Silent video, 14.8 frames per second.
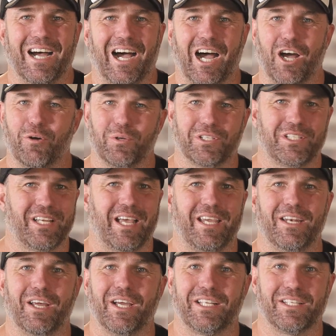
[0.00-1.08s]
I will say, you
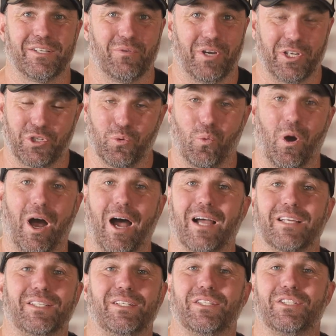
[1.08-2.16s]
know, it's
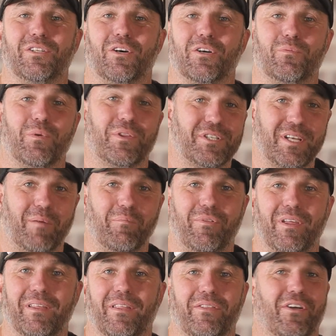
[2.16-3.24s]
wise to start with
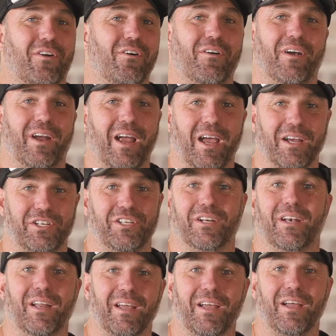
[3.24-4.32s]
something that the
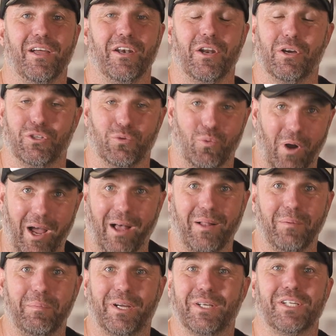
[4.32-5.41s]
congregation knows well
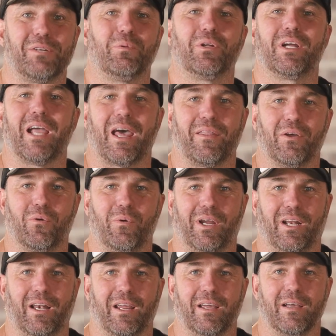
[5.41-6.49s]
because it will gather
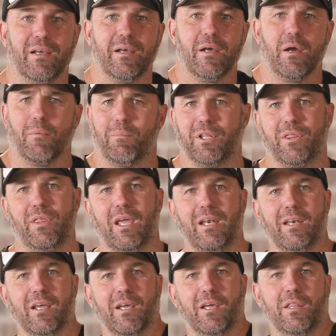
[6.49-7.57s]
quickly. But
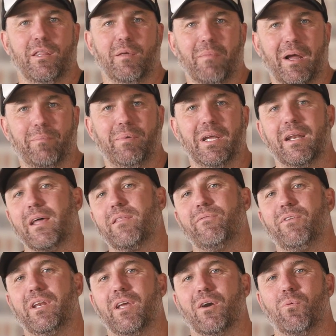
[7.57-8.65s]
then there might be another
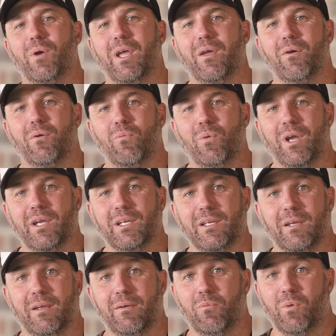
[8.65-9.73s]
video where
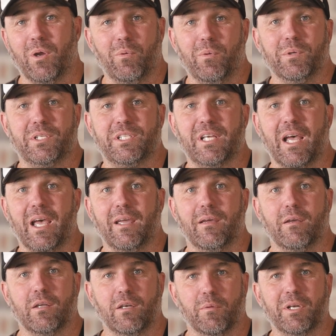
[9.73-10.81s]
we would say,
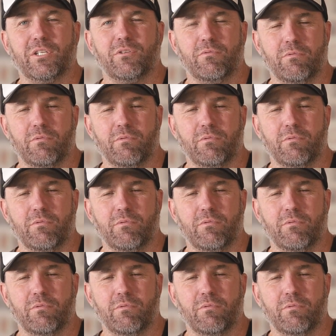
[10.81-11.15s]
yeah, but it's